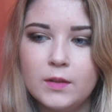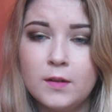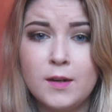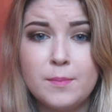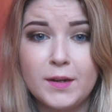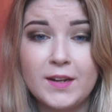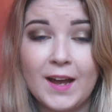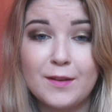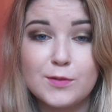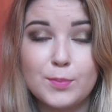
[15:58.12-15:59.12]
I'd buy a
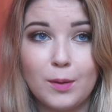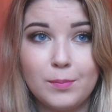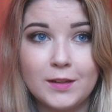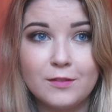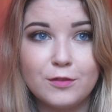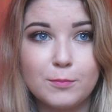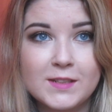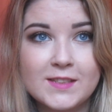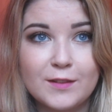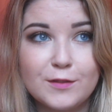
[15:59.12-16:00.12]
house probably for
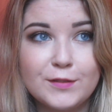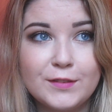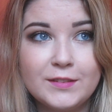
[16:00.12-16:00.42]
myself.